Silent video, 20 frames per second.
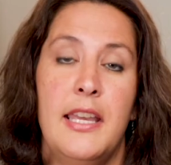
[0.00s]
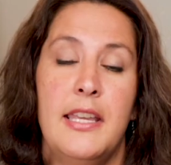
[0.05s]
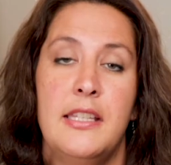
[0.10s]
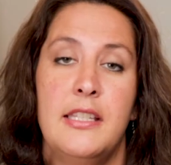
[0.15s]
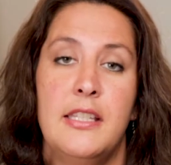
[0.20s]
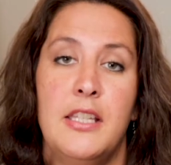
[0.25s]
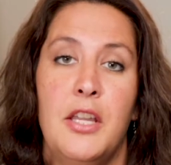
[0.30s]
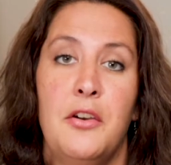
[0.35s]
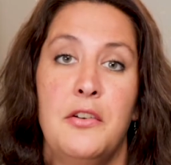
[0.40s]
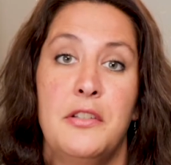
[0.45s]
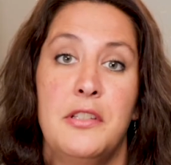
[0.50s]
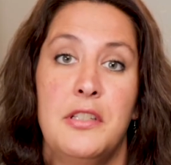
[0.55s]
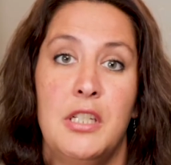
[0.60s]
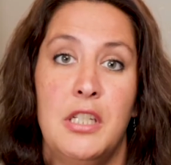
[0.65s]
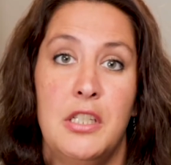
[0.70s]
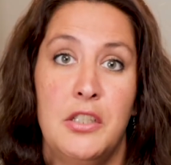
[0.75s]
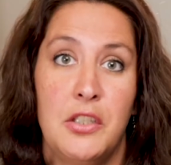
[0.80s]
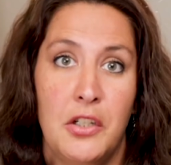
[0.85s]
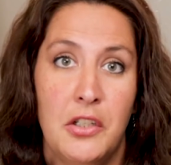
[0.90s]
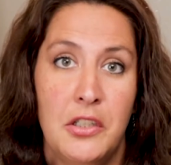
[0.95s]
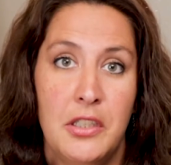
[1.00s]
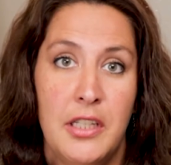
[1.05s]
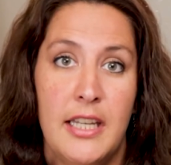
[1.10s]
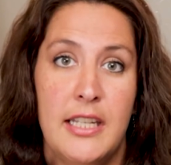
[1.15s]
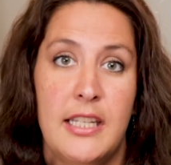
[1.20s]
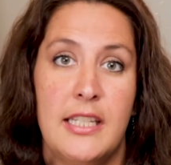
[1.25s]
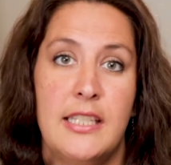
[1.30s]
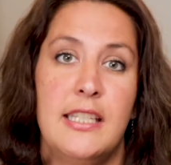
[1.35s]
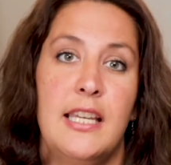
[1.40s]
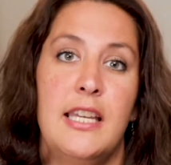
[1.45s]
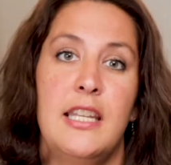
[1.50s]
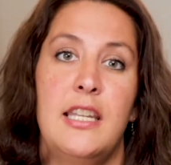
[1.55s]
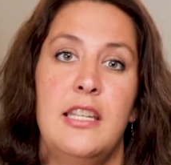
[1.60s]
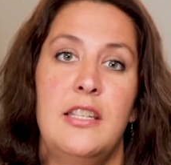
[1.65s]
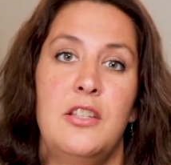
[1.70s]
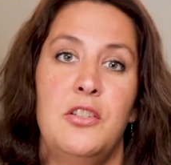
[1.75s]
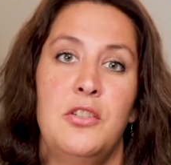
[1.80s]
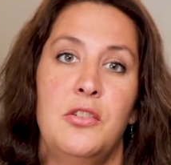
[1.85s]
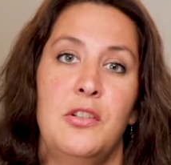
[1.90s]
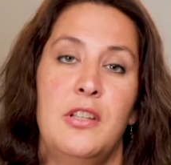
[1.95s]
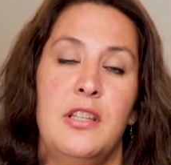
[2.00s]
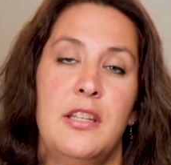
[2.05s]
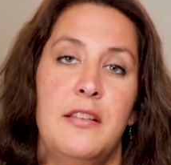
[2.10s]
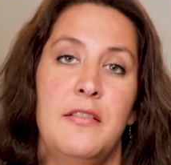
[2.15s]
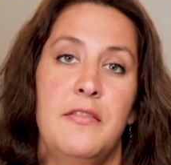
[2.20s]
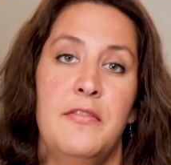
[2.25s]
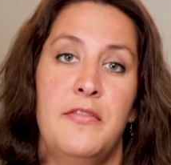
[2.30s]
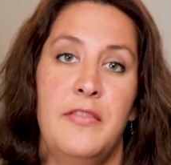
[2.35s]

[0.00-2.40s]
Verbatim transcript: And so as an adult, I decided to get it